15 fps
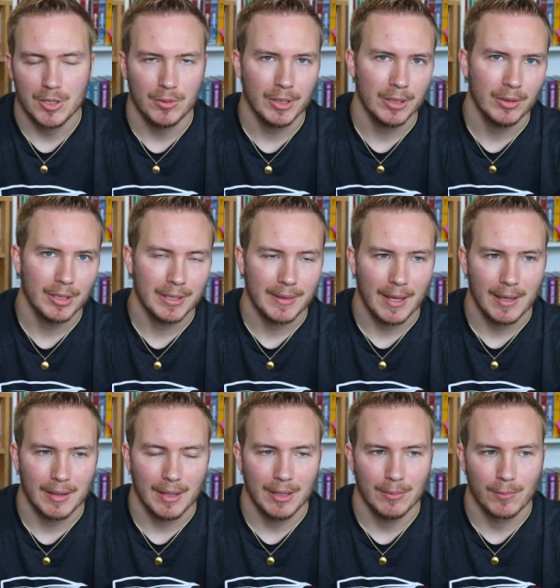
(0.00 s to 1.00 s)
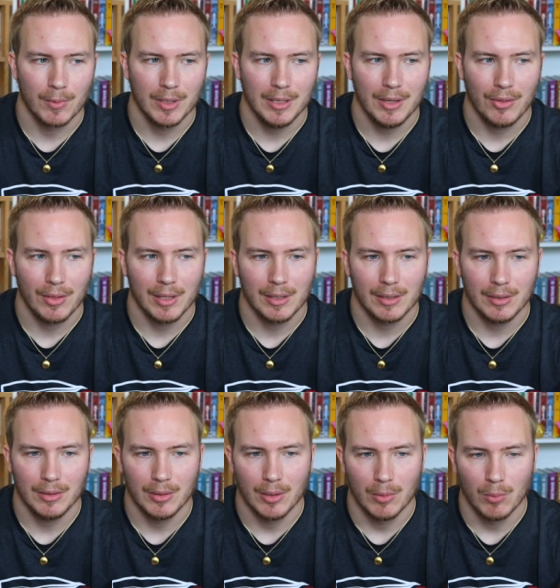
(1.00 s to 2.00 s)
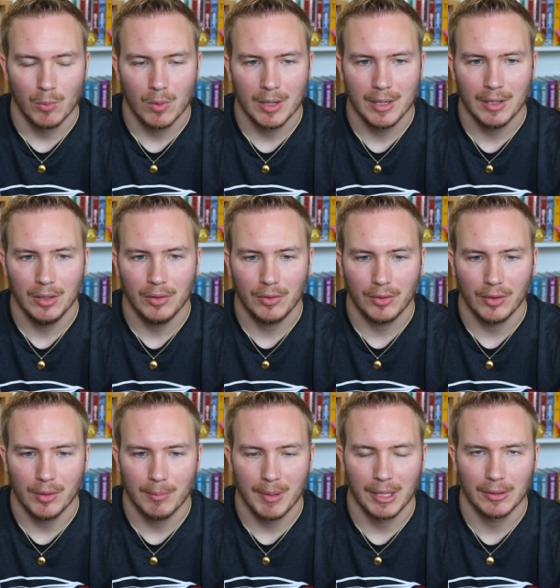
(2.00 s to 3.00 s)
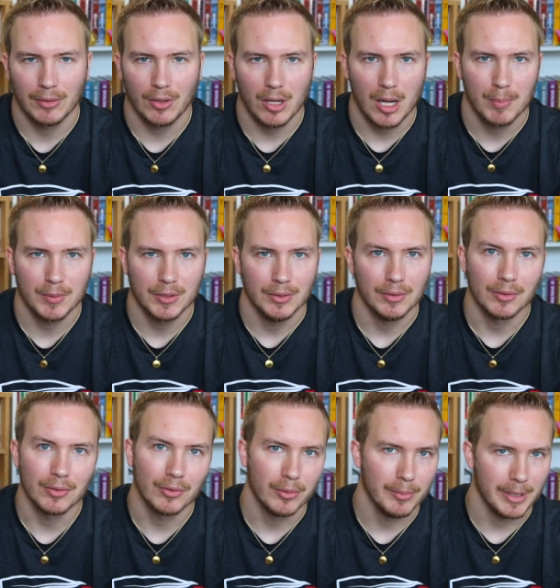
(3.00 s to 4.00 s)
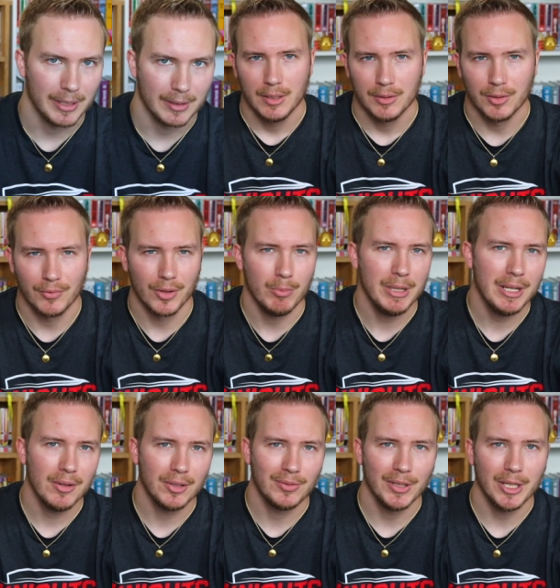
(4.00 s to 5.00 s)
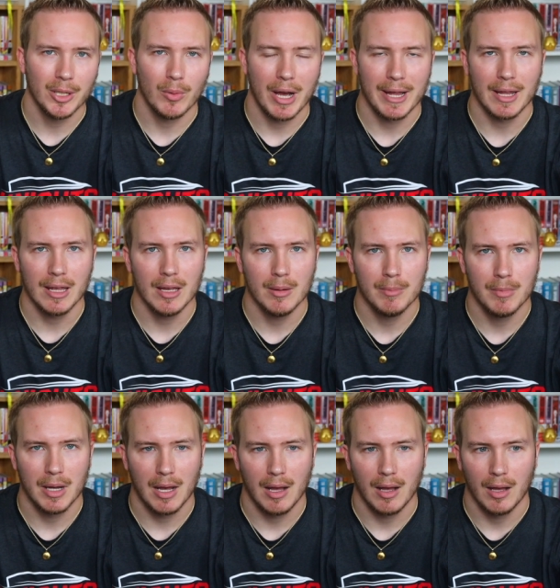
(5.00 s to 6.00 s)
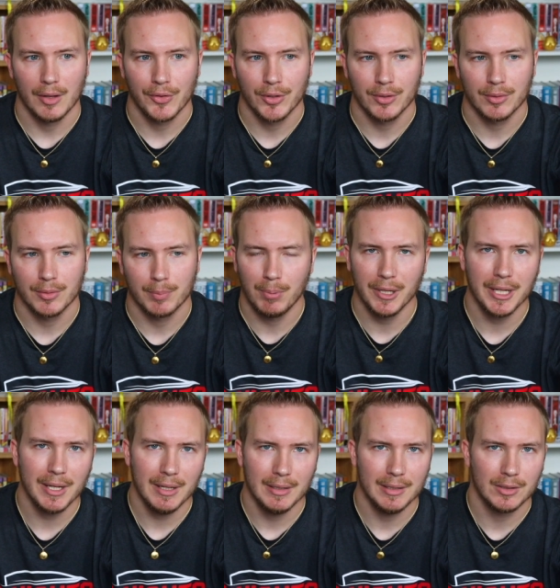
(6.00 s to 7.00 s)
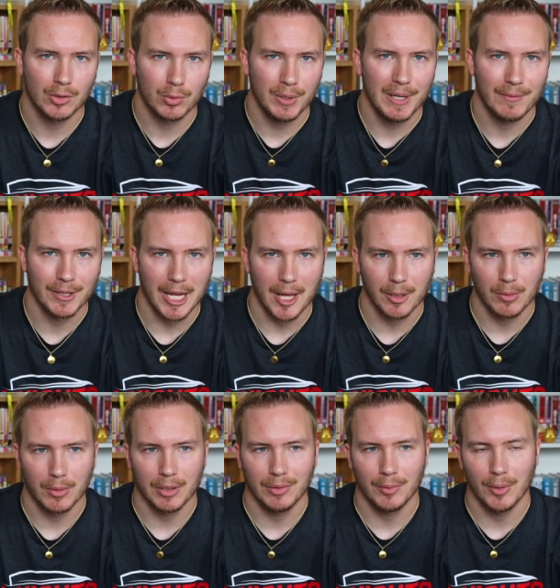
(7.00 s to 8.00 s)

So you gotta look at that and really think, you know, what is the best options for me? So for the meat of this video, I am uh, splitting it into three different categories.